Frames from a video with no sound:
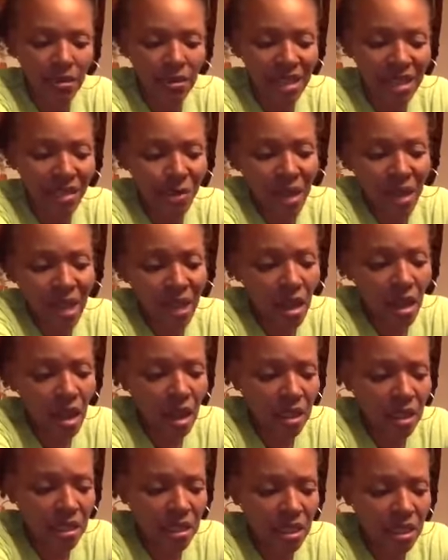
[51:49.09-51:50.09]
That's what I
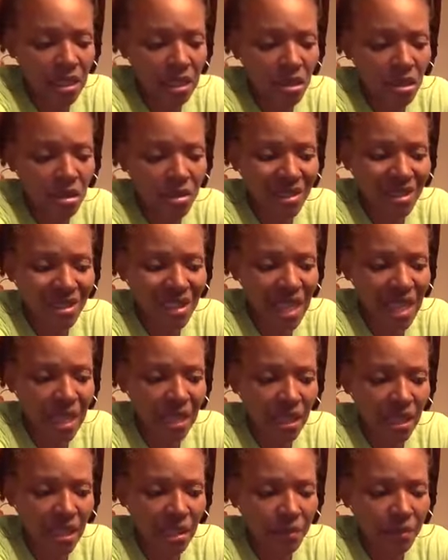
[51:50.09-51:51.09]
call it, t-shirt
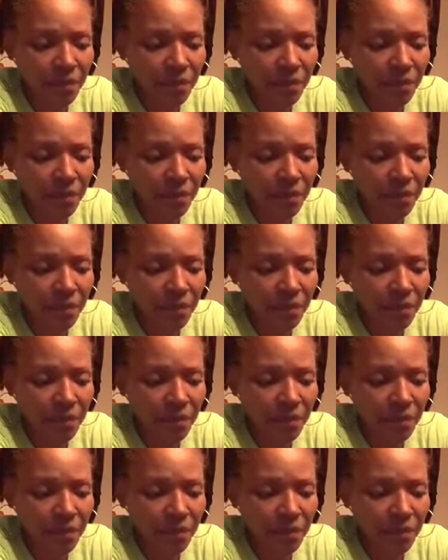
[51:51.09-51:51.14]
designing.